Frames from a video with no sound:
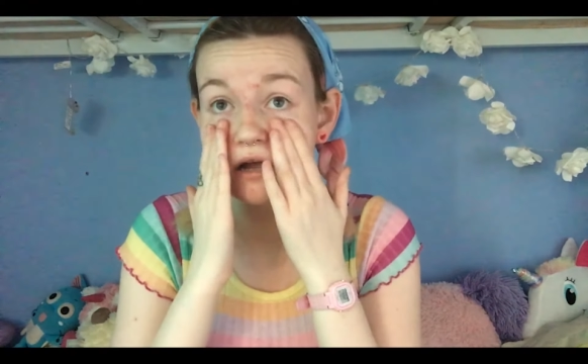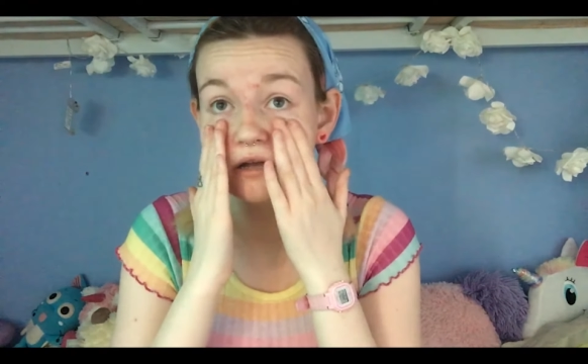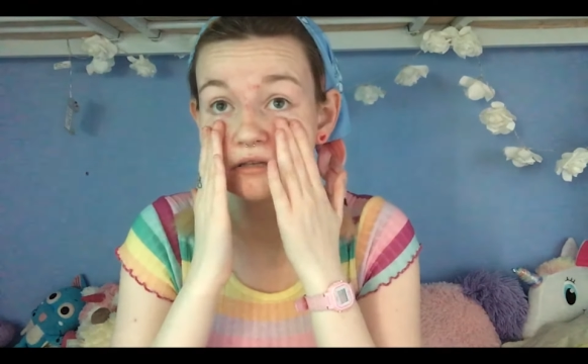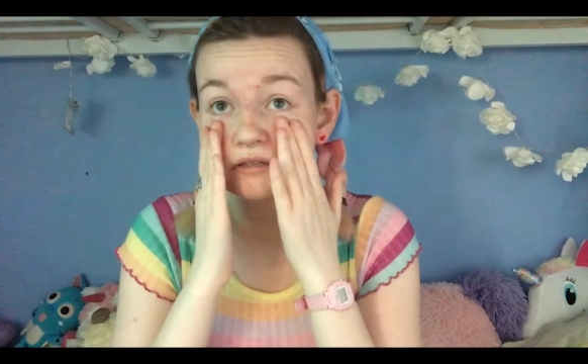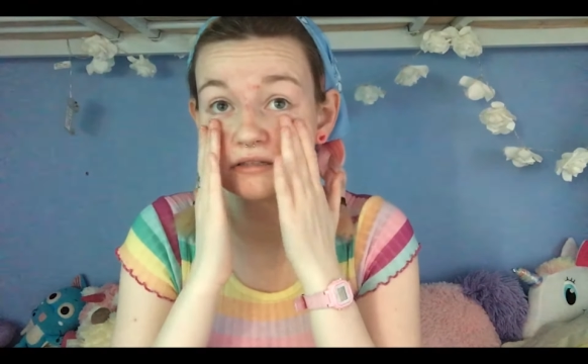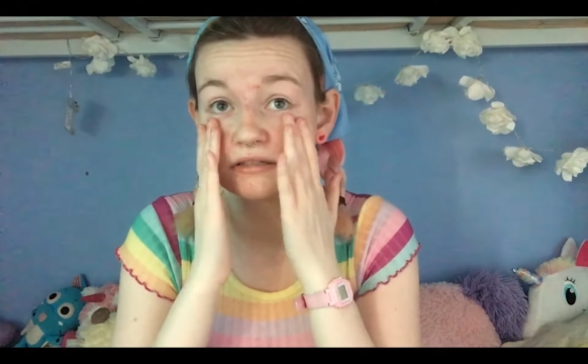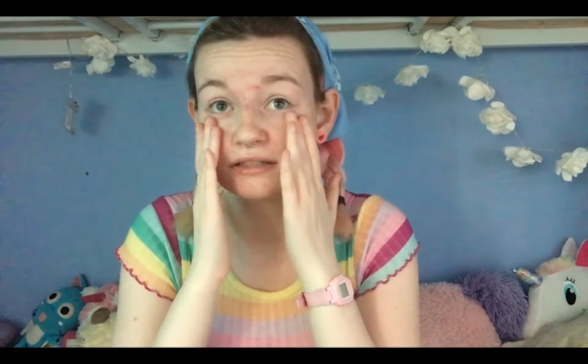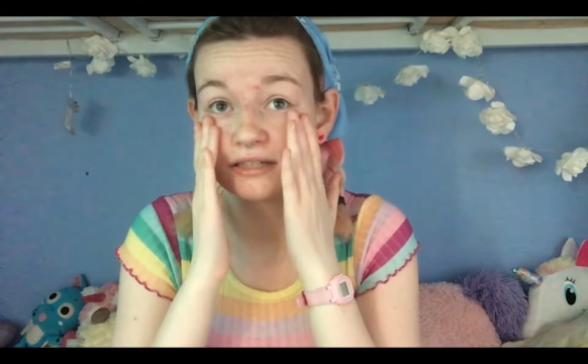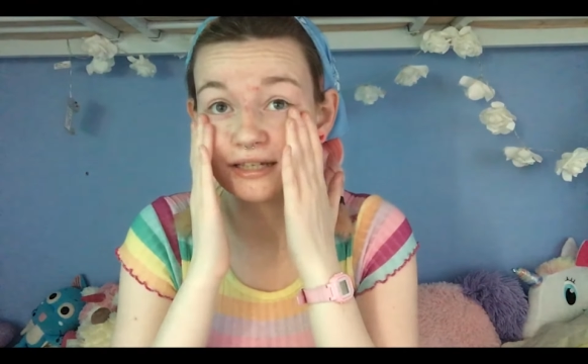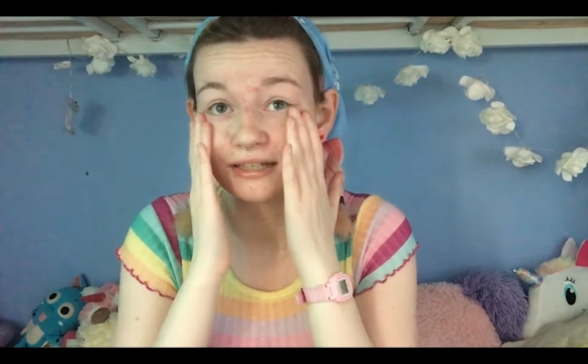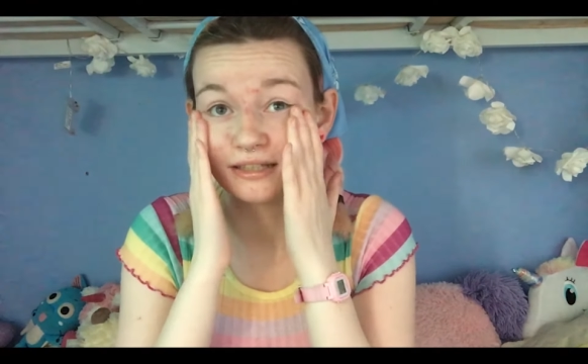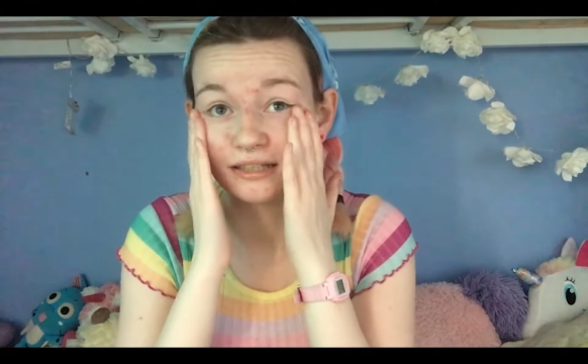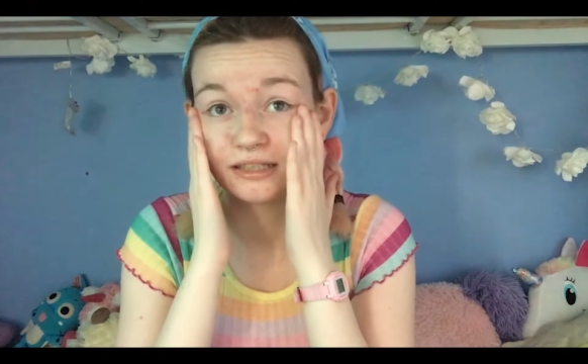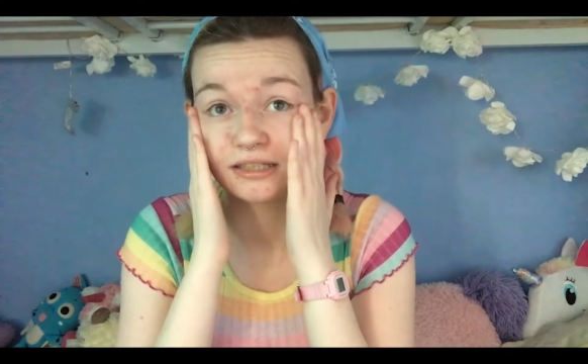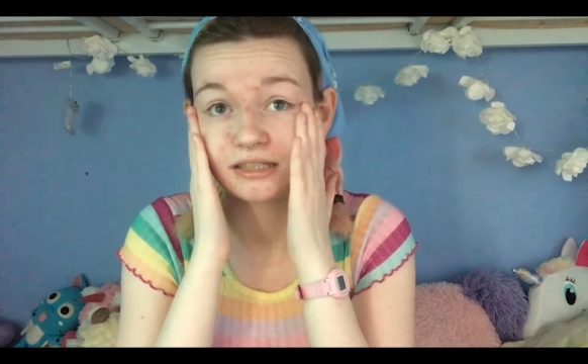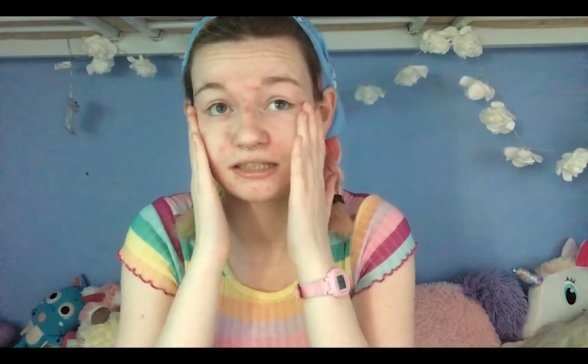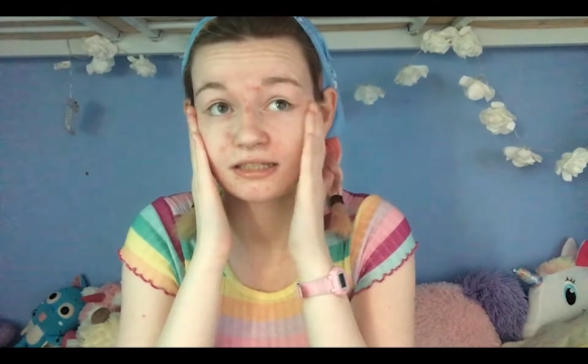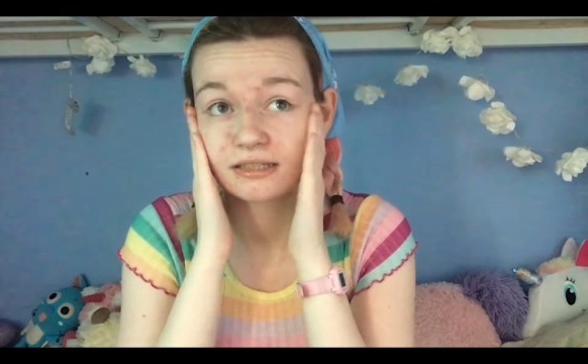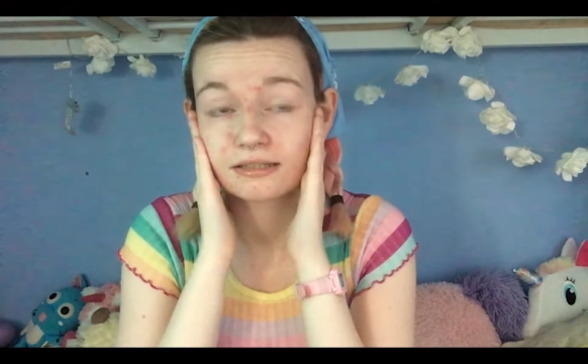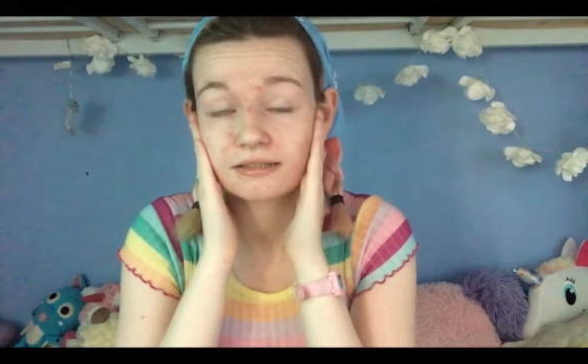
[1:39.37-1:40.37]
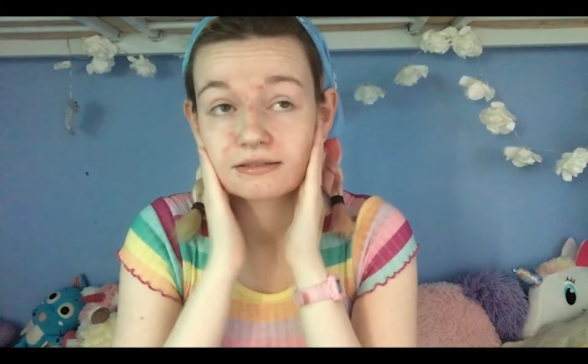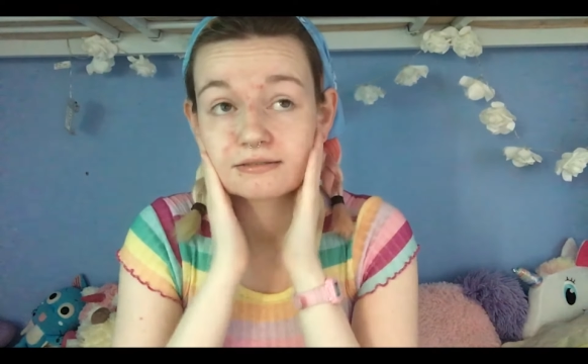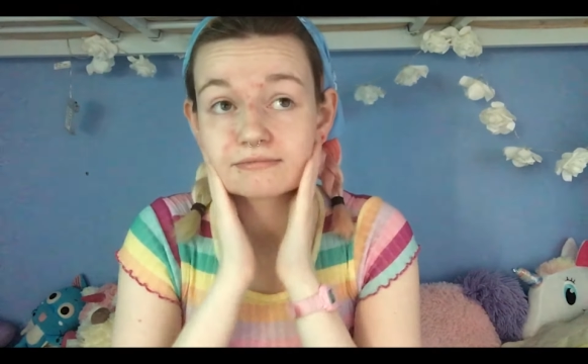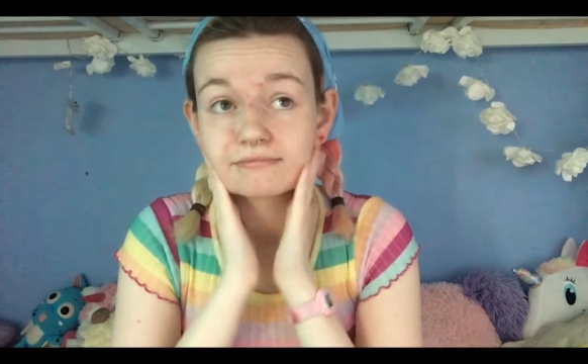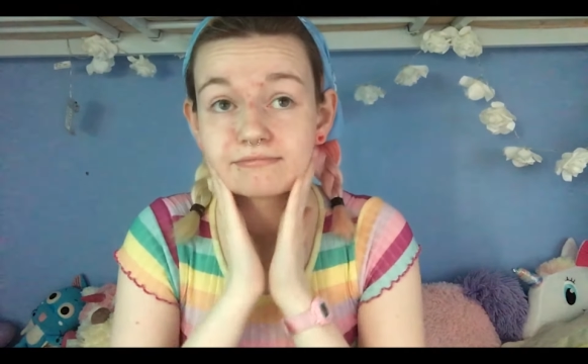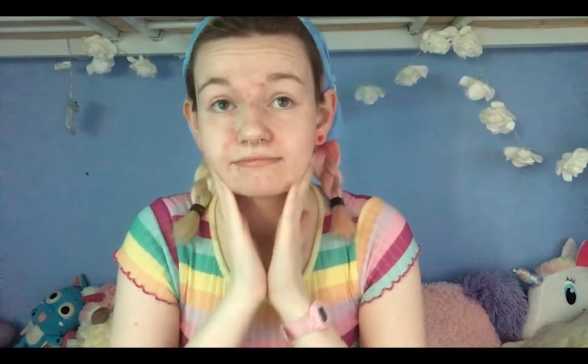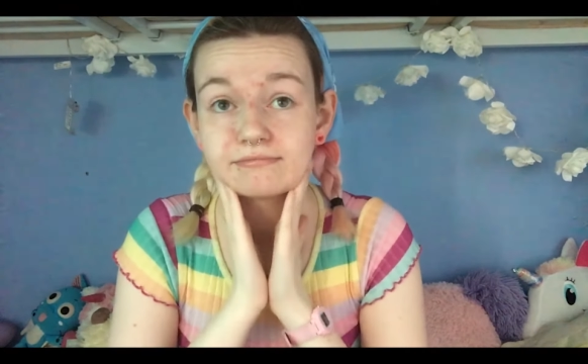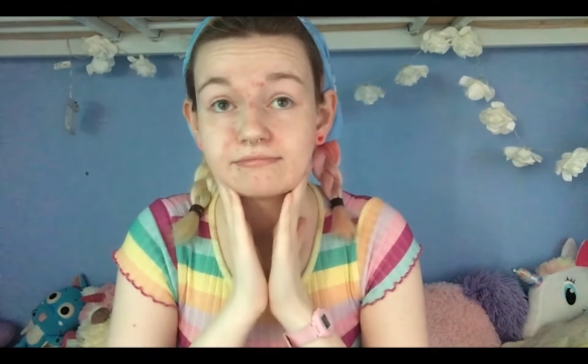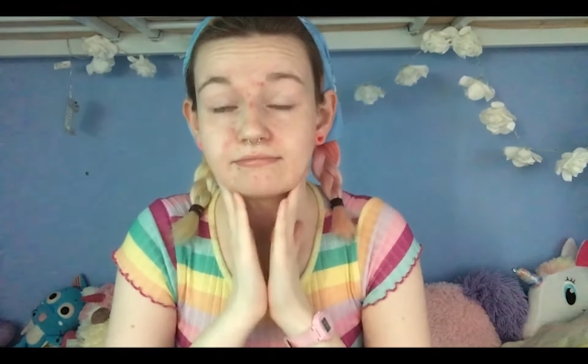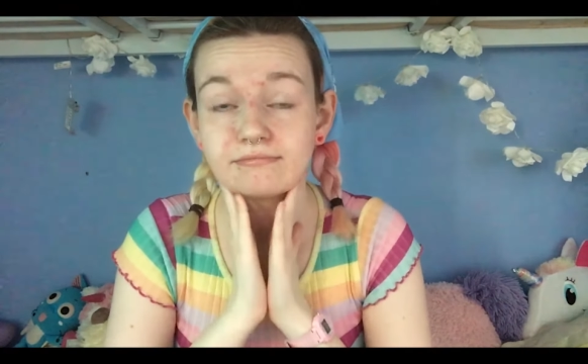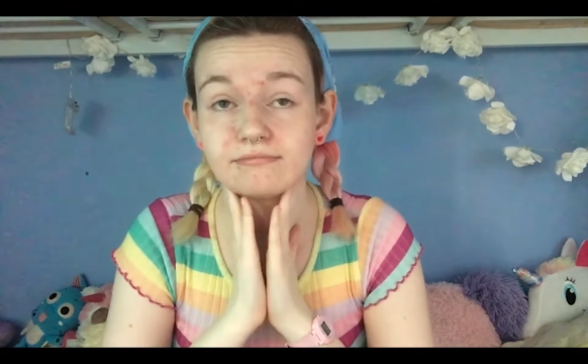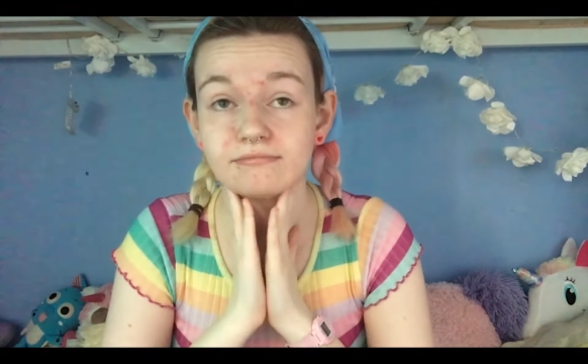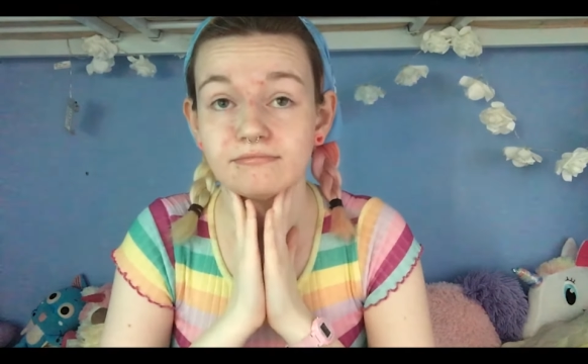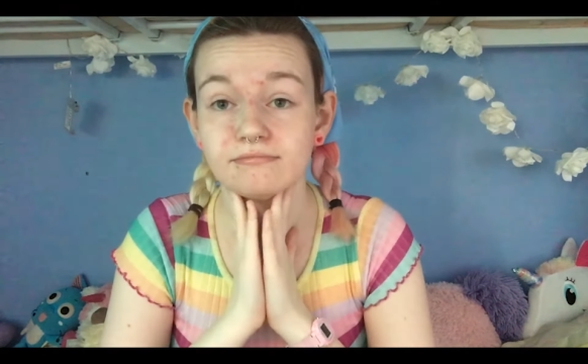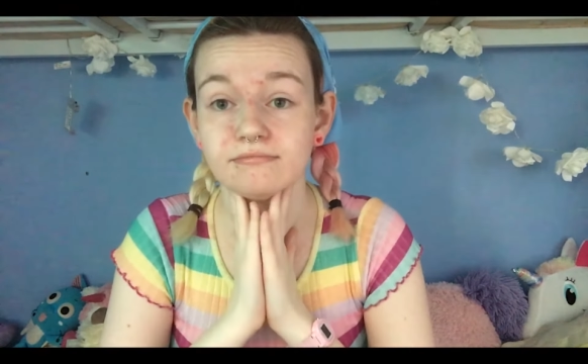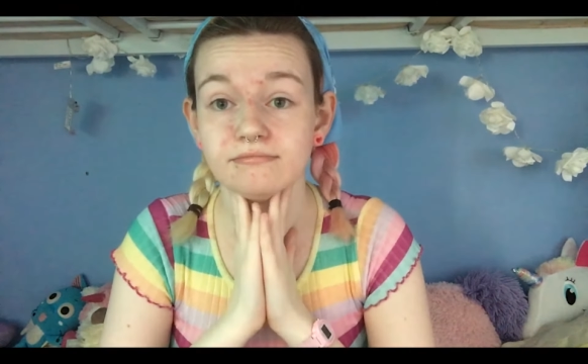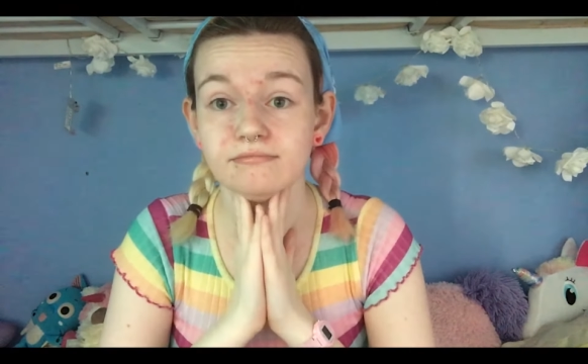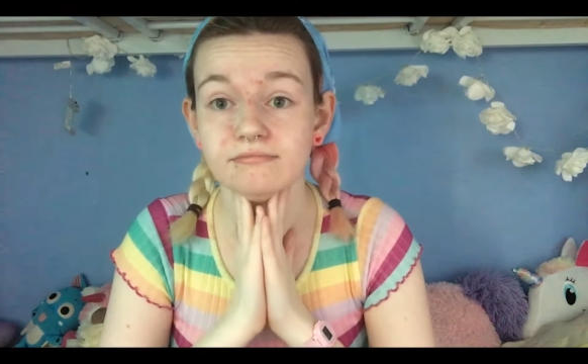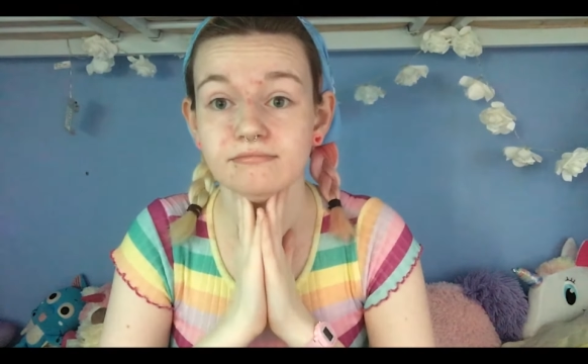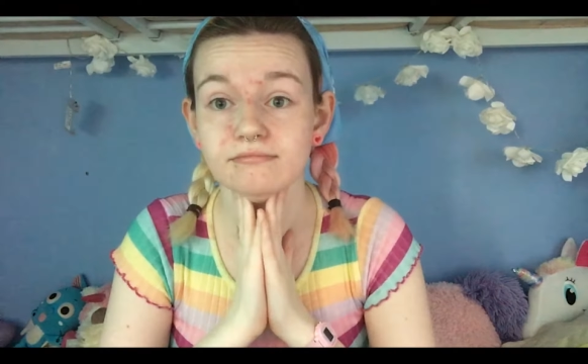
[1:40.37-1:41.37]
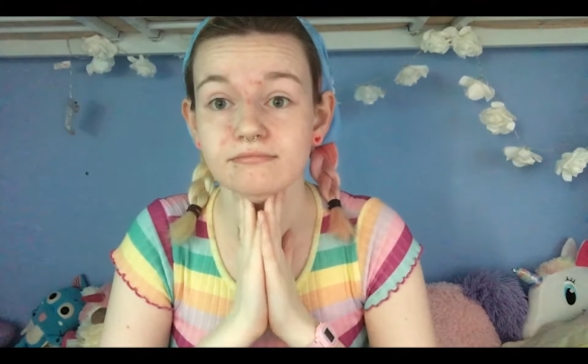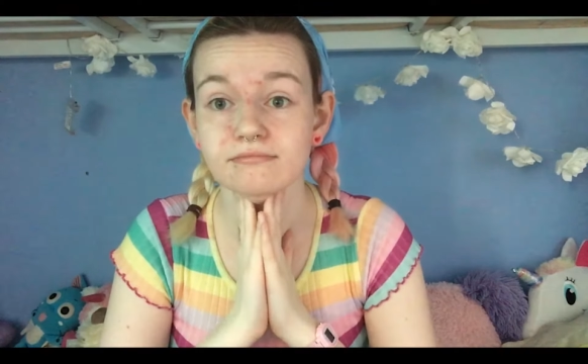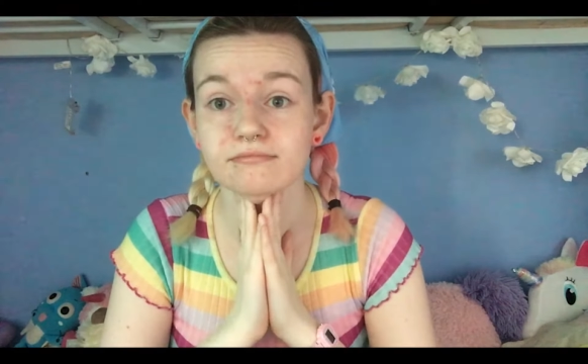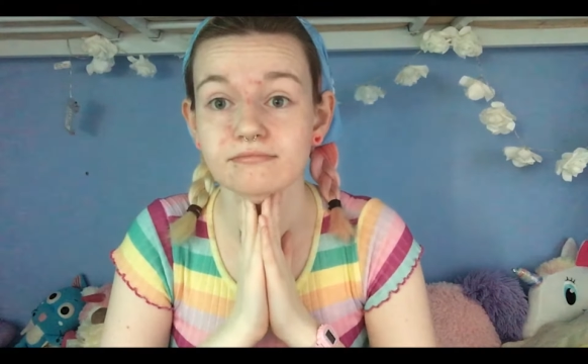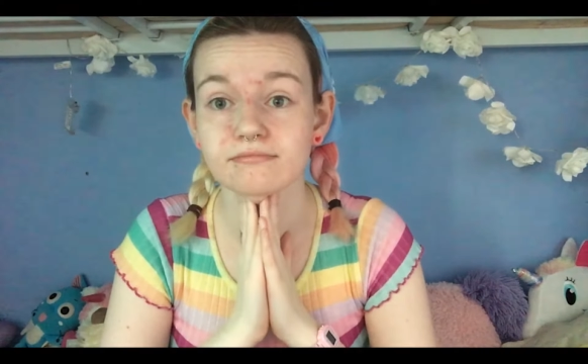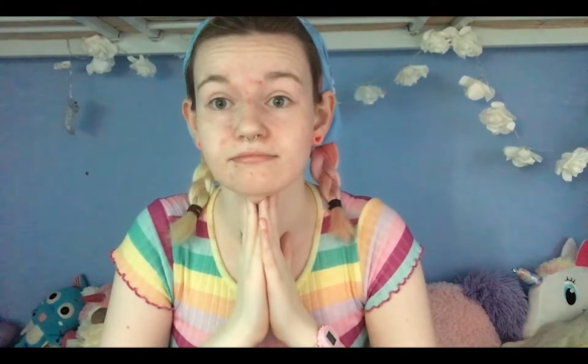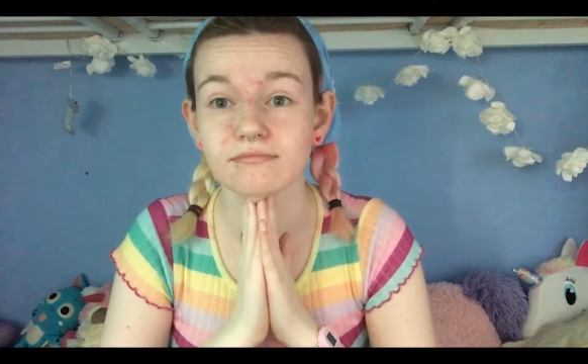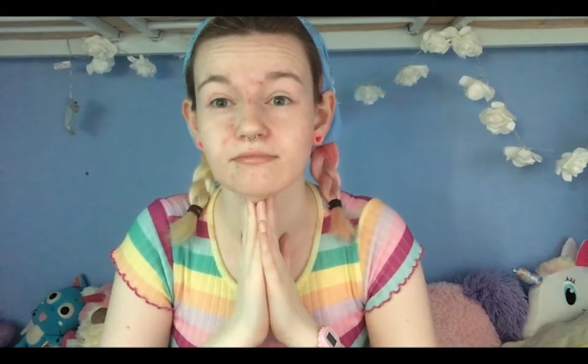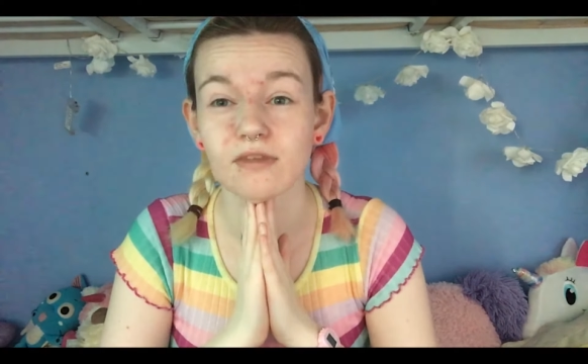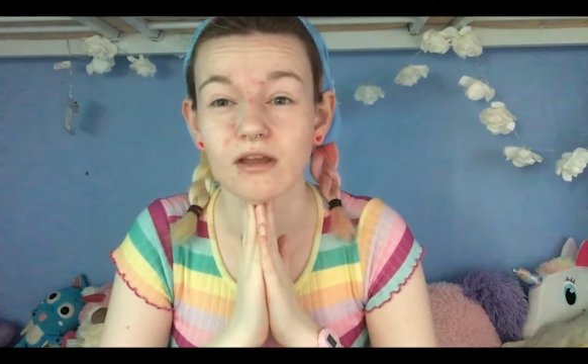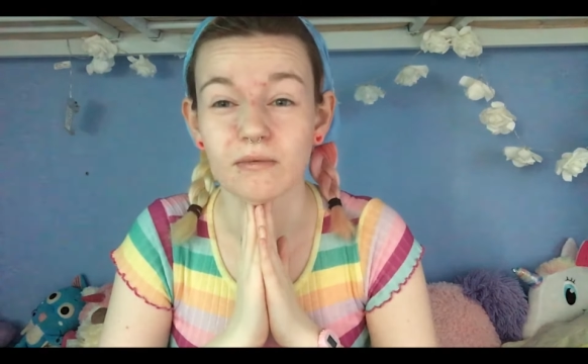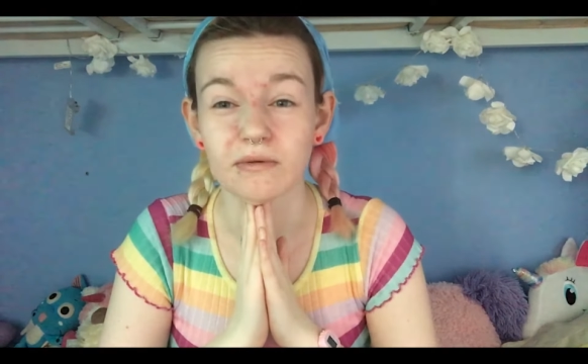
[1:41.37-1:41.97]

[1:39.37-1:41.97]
since, I